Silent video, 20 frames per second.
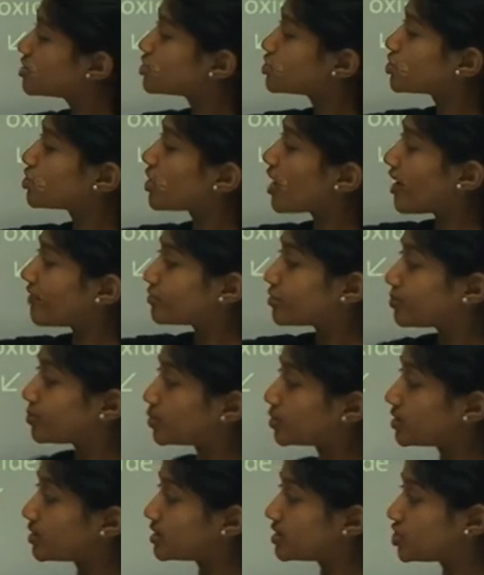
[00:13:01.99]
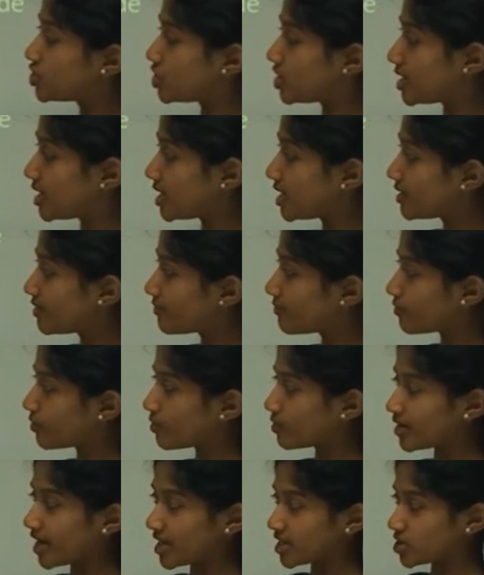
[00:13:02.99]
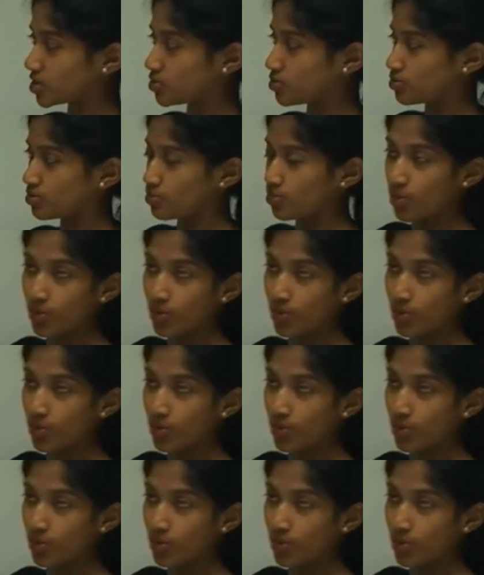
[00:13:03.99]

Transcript: So you have to put G for next to